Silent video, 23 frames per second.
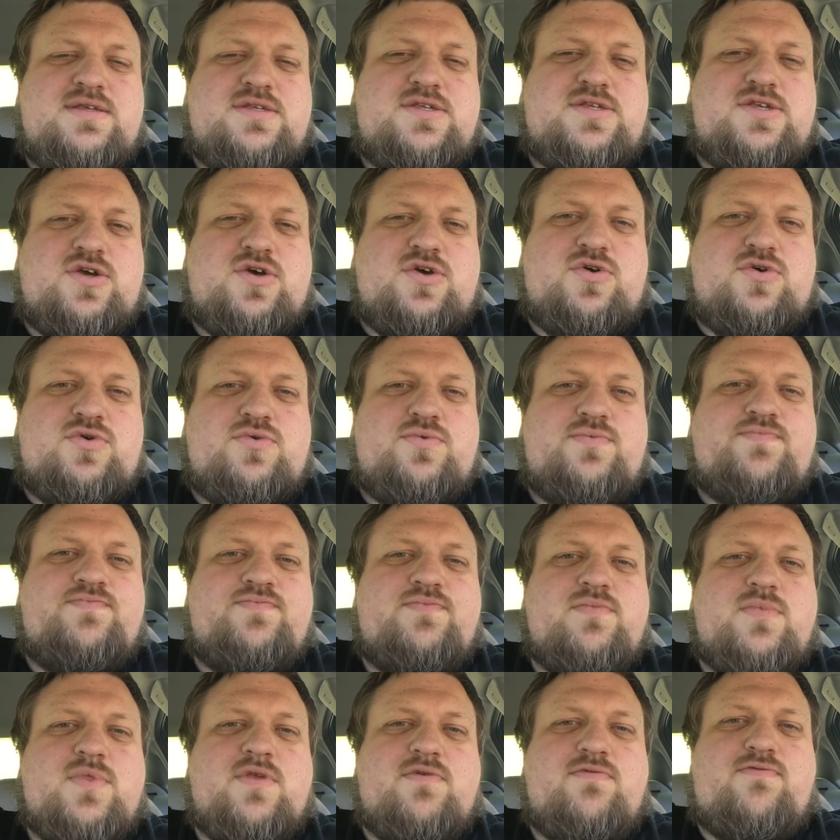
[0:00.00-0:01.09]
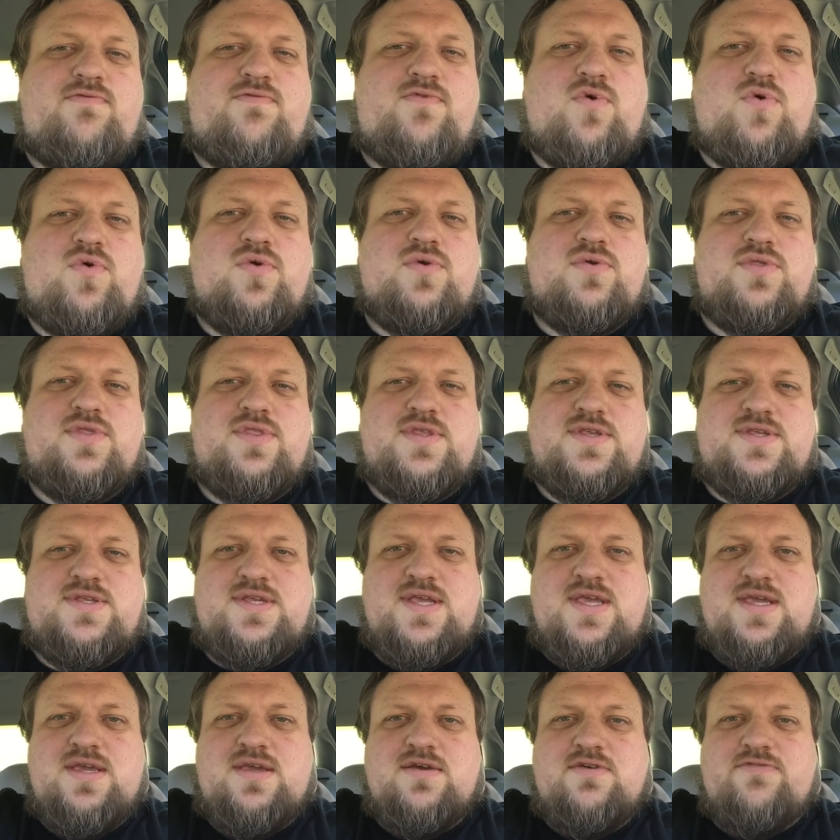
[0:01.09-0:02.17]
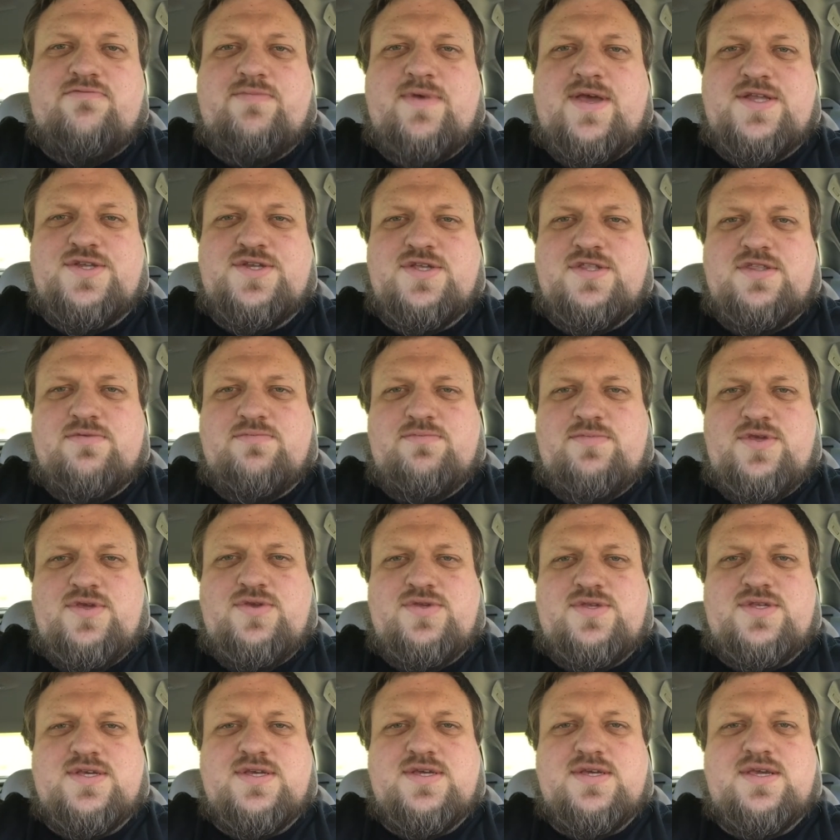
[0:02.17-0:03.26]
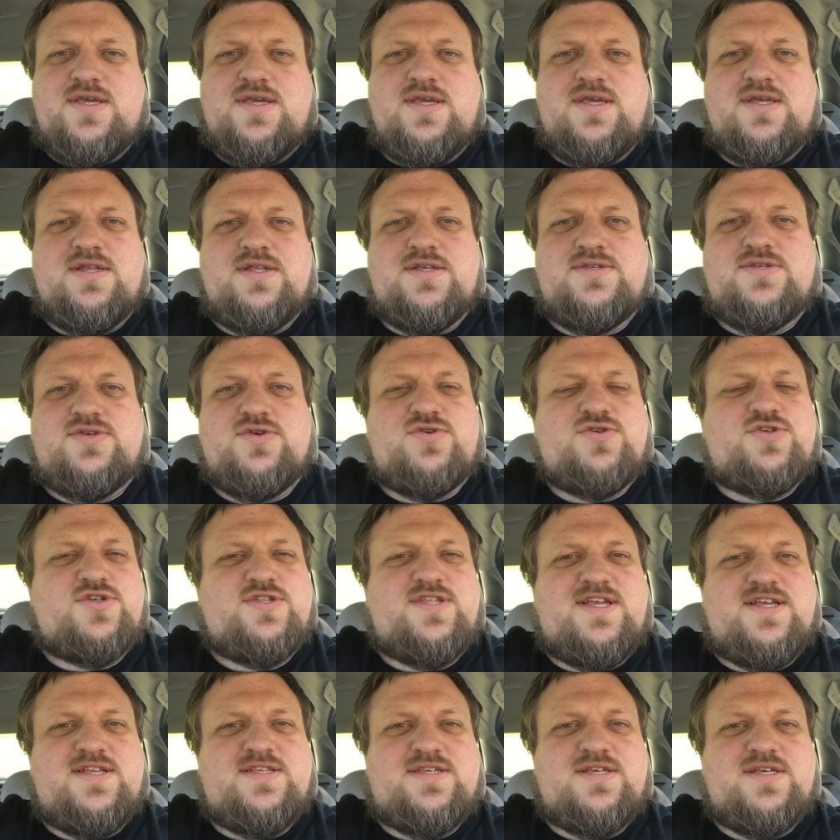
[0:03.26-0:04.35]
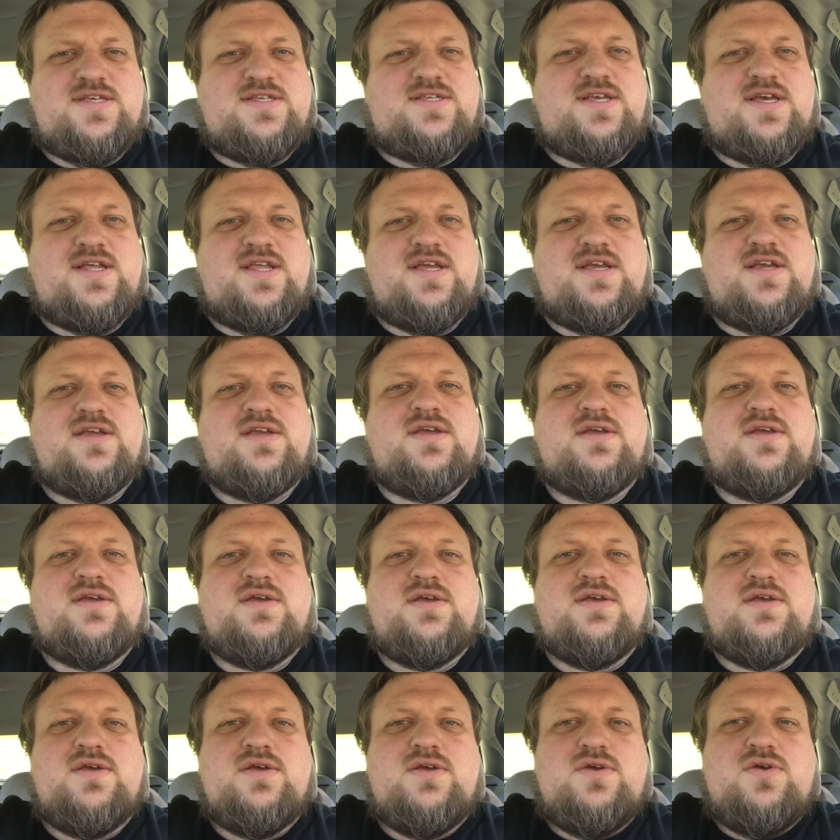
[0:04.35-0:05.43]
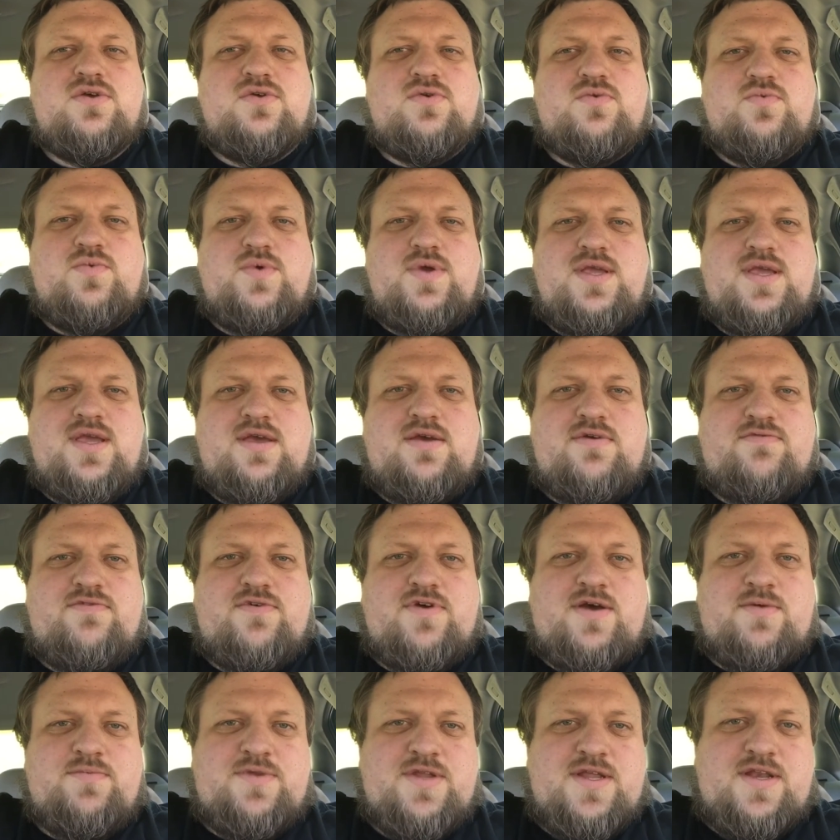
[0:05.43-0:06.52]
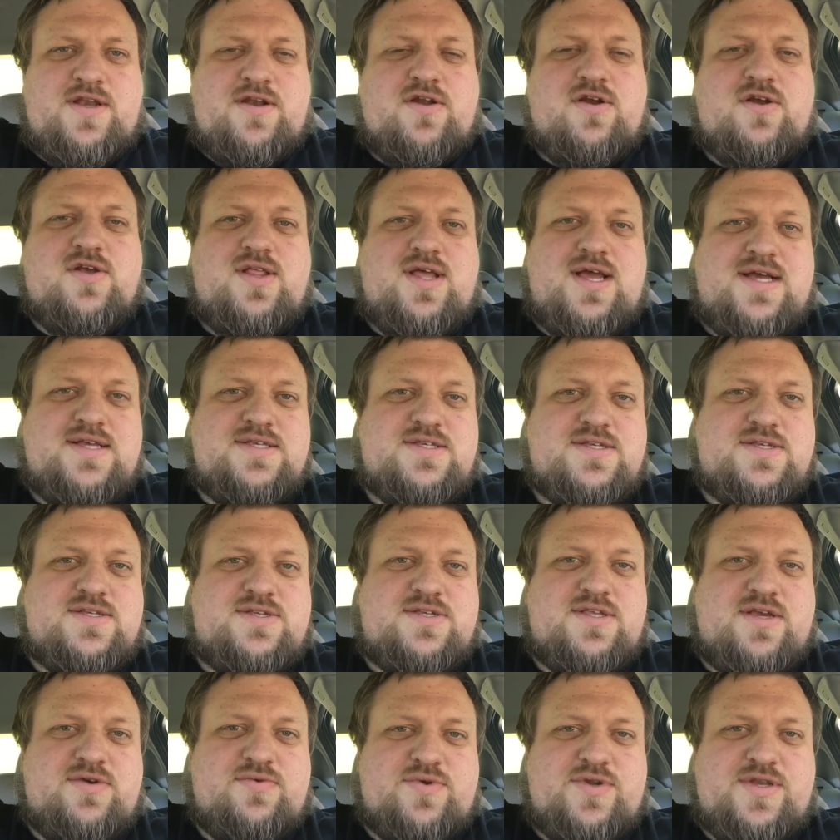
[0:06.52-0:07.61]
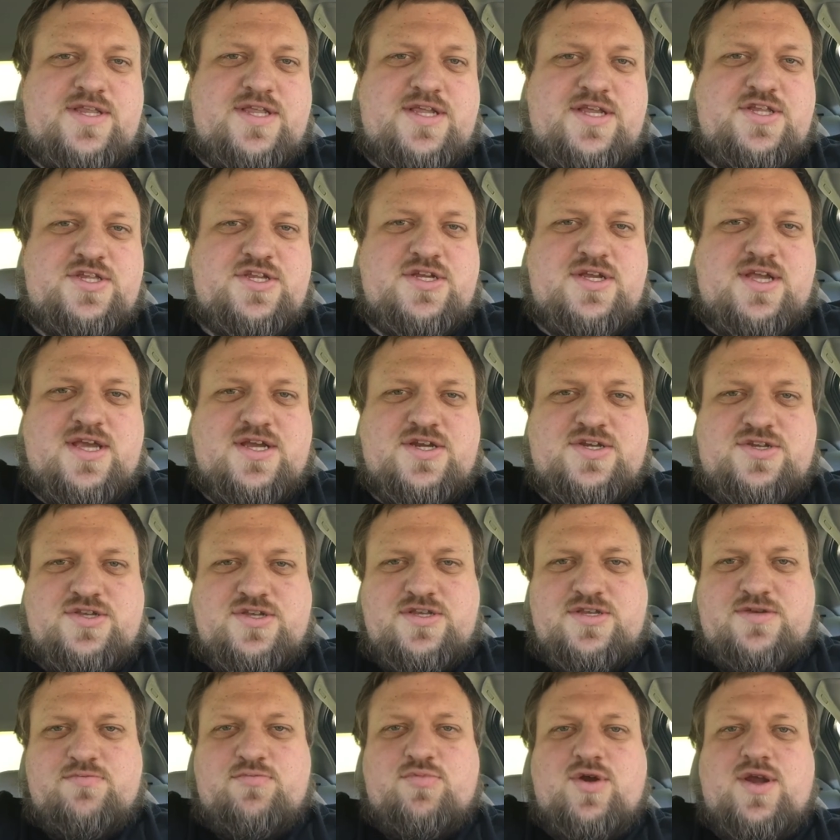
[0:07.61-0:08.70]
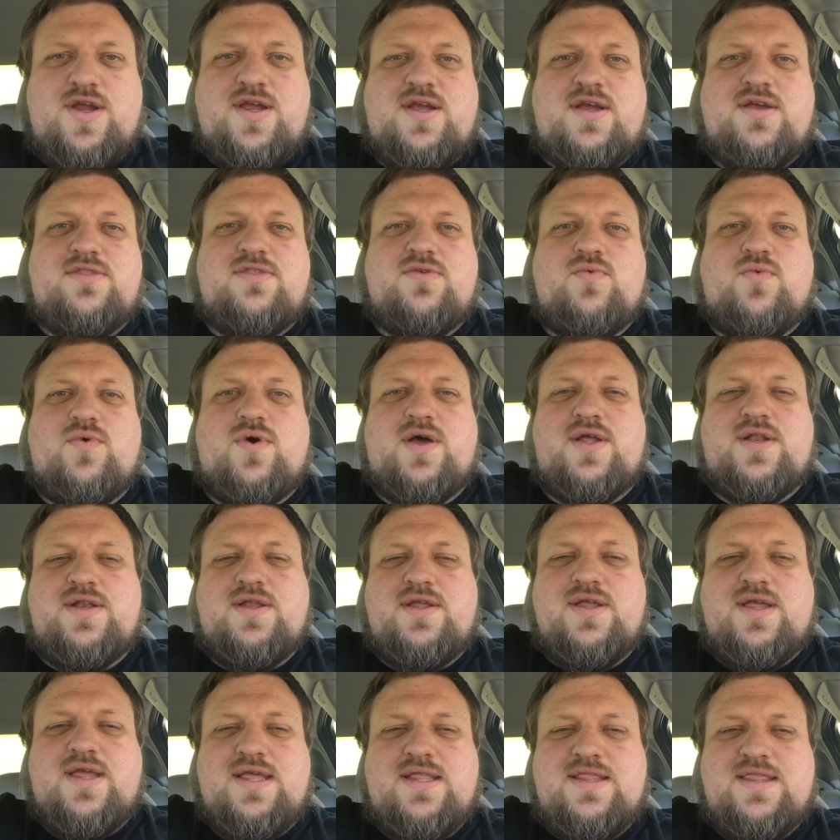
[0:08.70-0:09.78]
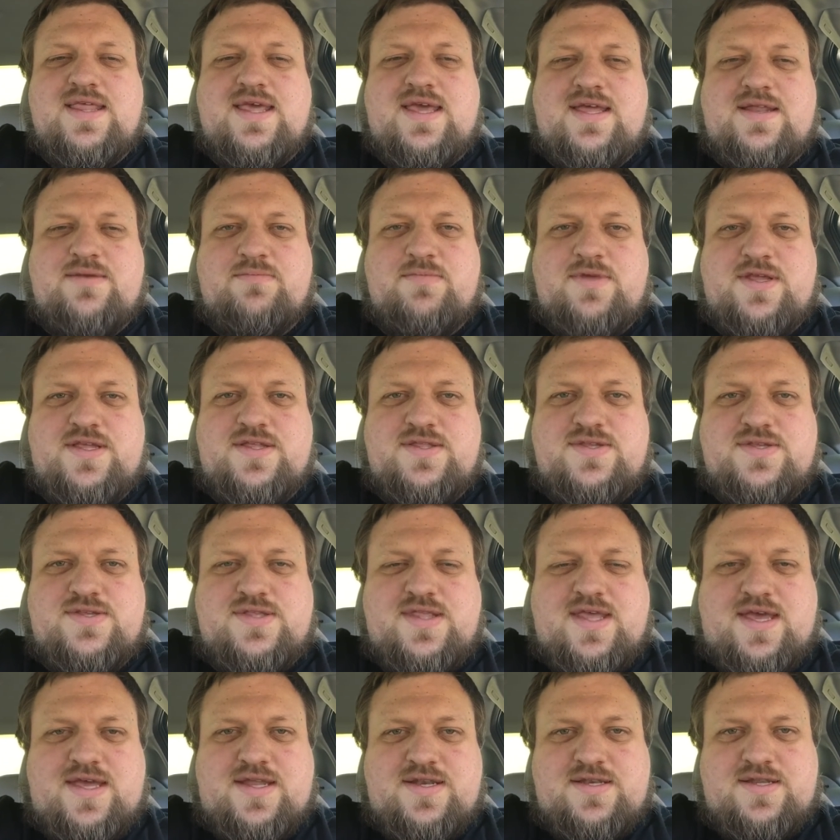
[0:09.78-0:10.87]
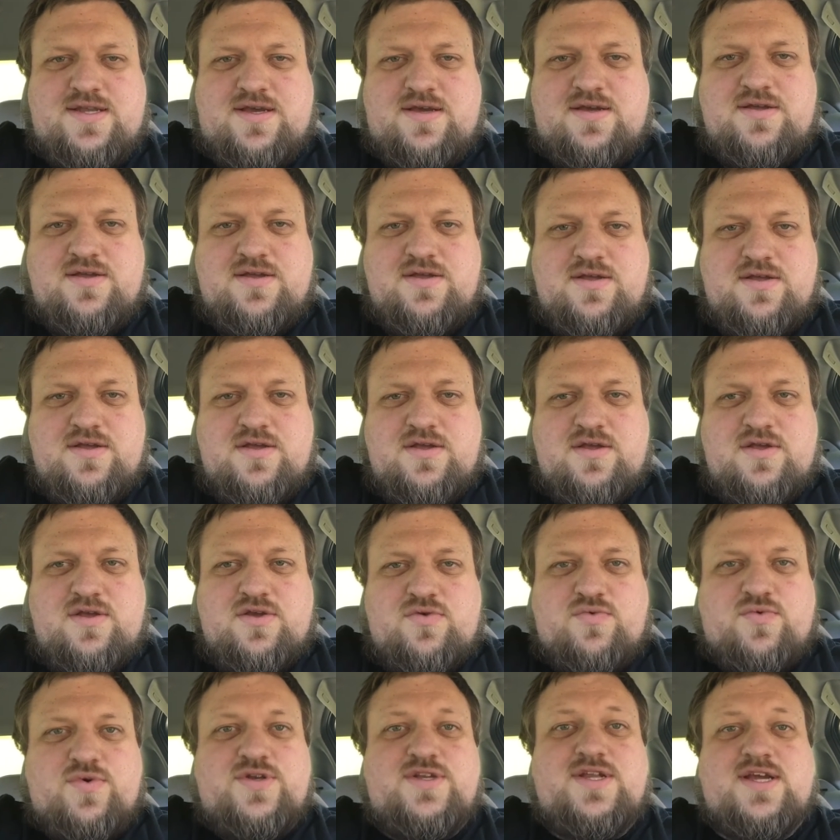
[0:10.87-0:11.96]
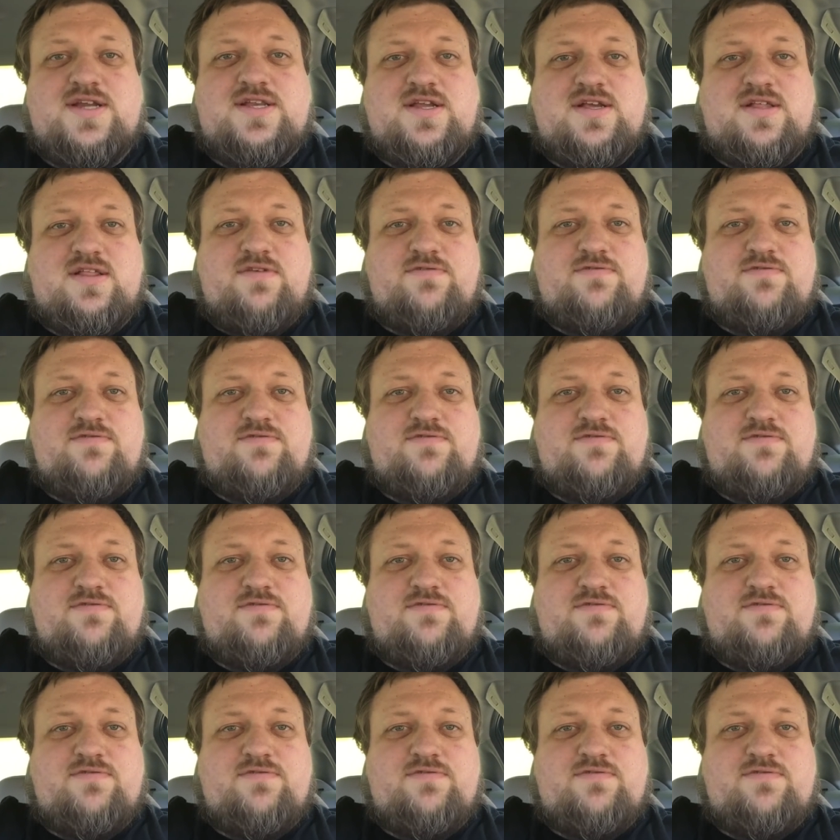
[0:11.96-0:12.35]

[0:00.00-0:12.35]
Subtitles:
So for the sake of matching the music in a social dancing setting, we have updated our classes that we're teaching actually to break on the 1, and that means that we're technically